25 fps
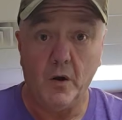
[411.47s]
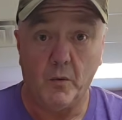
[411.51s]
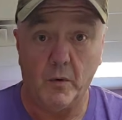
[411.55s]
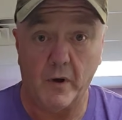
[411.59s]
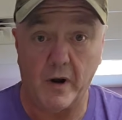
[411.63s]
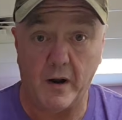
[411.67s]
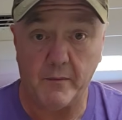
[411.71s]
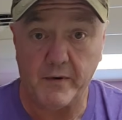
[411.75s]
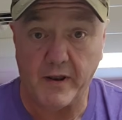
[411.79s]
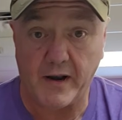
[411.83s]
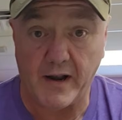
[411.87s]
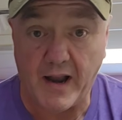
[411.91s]

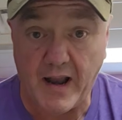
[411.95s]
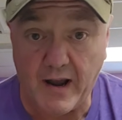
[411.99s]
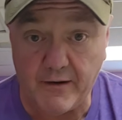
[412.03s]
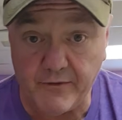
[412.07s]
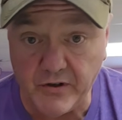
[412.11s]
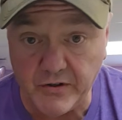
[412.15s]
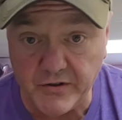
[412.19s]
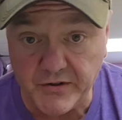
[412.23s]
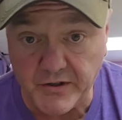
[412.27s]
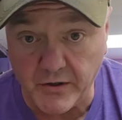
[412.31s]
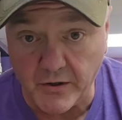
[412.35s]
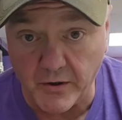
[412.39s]
What I'm going to
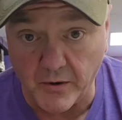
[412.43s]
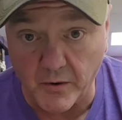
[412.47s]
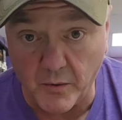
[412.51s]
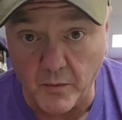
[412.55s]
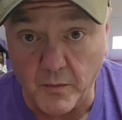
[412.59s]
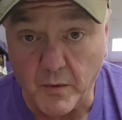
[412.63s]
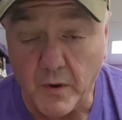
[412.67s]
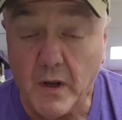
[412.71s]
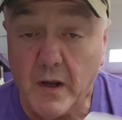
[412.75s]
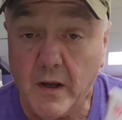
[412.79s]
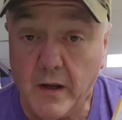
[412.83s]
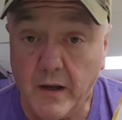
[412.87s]
have you
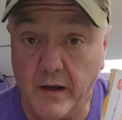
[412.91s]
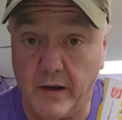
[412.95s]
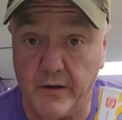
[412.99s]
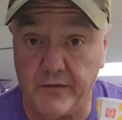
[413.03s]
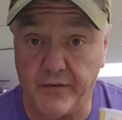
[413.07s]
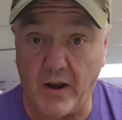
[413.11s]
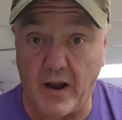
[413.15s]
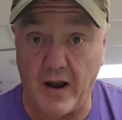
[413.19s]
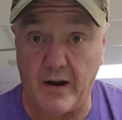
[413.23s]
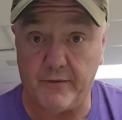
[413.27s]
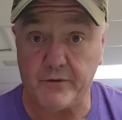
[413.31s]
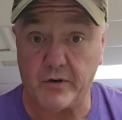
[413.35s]
do
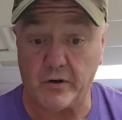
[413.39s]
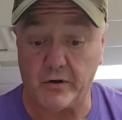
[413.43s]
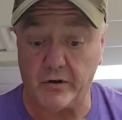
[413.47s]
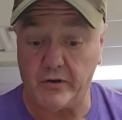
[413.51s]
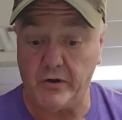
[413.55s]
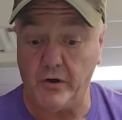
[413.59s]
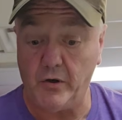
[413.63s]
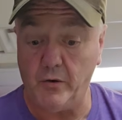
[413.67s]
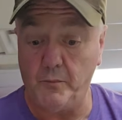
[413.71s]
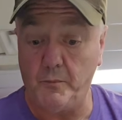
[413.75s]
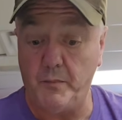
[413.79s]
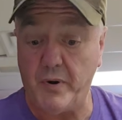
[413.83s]
is after
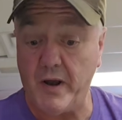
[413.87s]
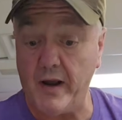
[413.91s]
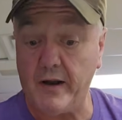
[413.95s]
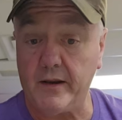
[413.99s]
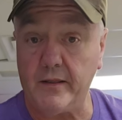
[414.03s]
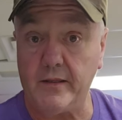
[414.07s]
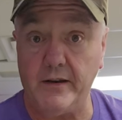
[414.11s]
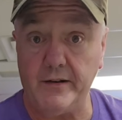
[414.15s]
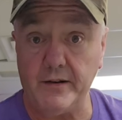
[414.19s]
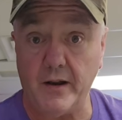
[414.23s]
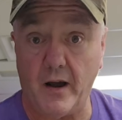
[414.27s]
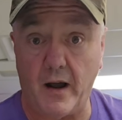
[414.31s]
you
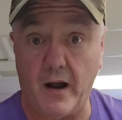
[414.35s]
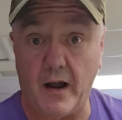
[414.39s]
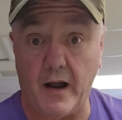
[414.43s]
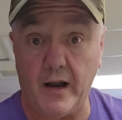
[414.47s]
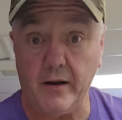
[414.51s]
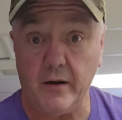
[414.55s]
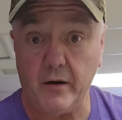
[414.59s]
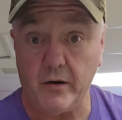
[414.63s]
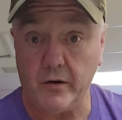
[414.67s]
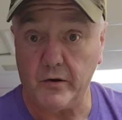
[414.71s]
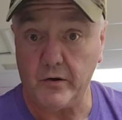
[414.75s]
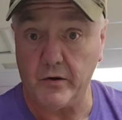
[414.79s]
pick the
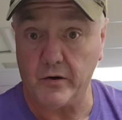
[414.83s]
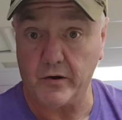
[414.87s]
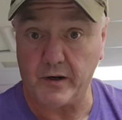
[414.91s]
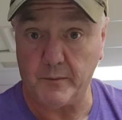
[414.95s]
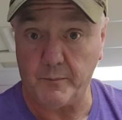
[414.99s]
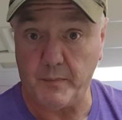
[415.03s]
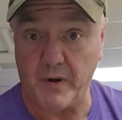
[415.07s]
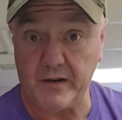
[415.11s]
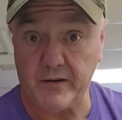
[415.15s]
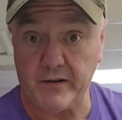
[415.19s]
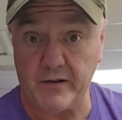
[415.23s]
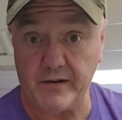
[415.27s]
die, you're
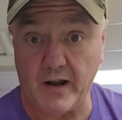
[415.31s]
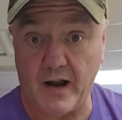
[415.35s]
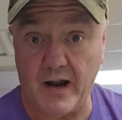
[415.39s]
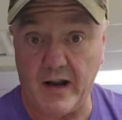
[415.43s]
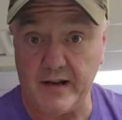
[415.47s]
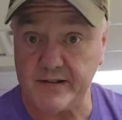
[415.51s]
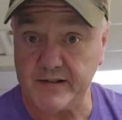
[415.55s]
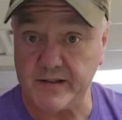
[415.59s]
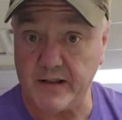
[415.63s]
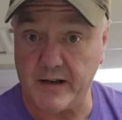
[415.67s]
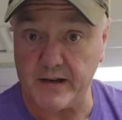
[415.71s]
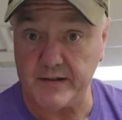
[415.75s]
going to pick the
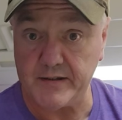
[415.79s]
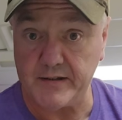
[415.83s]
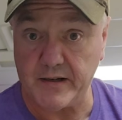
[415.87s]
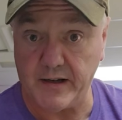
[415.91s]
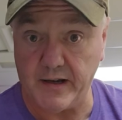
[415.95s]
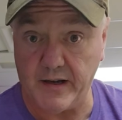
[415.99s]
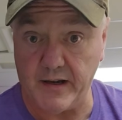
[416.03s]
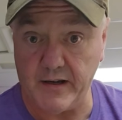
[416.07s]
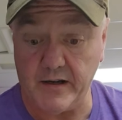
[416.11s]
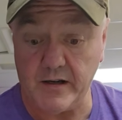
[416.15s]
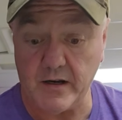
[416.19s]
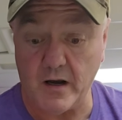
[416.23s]
die, set it
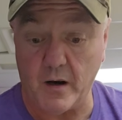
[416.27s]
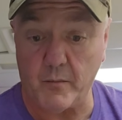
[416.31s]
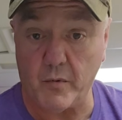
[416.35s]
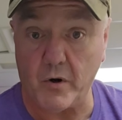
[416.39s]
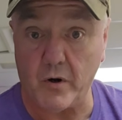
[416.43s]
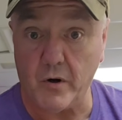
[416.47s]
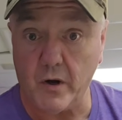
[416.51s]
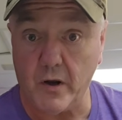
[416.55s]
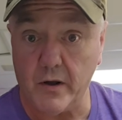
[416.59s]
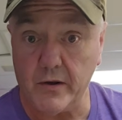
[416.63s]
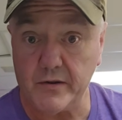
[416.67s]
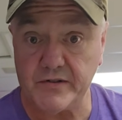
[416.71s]
to any
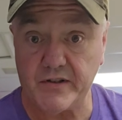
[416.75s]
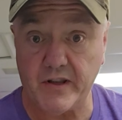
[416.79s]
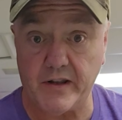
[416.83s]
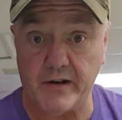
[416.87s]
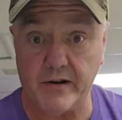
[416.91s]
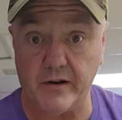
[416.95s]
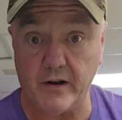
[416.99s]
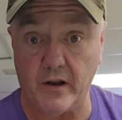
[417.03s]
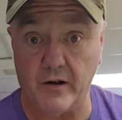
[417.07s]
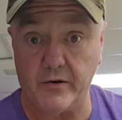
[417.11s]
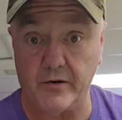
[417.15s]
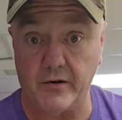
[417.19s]
number,
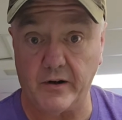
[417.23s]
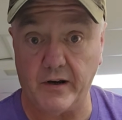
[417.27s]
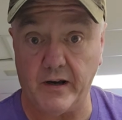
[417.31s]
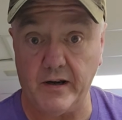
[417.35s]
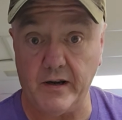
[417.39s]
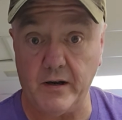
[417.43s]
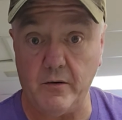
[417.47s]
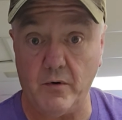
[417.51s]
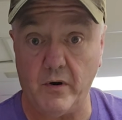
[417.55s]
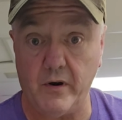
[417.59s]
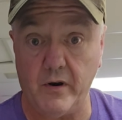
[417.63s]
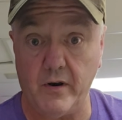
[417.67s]
set it under
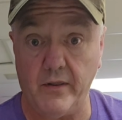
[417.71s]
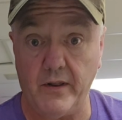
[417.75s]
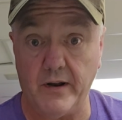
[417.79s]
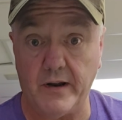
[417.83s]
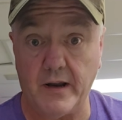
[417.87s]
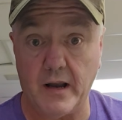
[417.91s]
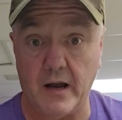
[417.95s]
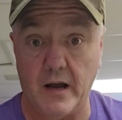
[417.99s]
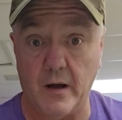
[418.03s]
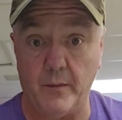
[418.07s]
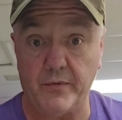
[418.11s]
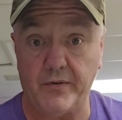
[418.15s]
any one of
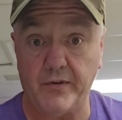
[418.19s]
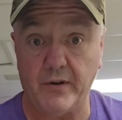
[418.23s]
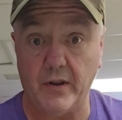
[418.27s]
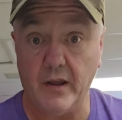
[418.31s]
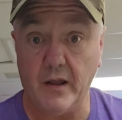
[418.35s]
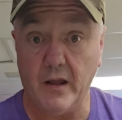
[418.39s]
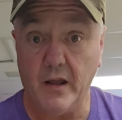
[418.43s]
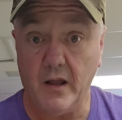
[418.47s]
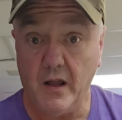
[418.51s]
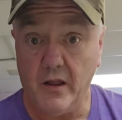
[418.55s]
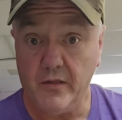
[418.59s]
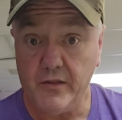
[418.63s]
the cups,
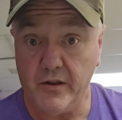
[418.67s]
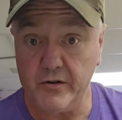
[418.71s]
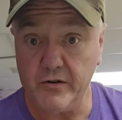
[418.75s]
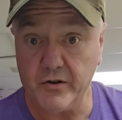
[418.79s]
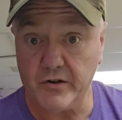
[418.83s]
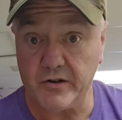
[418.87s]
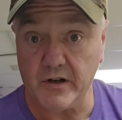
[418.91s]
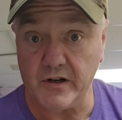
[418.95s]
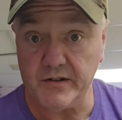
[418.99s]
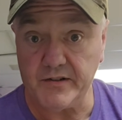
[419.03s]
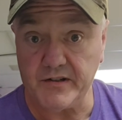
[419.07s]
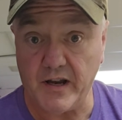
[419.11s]
then
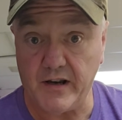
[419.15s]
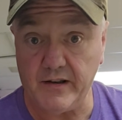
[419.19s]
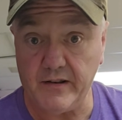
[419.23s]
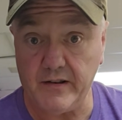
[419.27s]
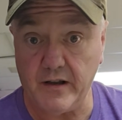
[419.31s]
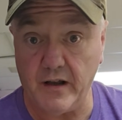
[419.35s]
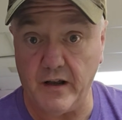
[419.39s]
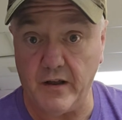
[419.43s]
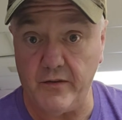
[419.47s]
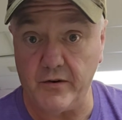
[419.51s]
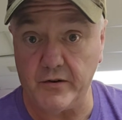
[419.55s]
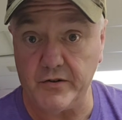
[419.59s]
you're going to
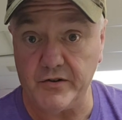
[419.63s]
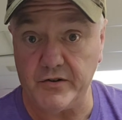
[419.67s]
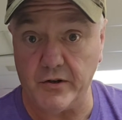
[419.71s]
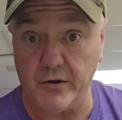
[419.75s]
take the other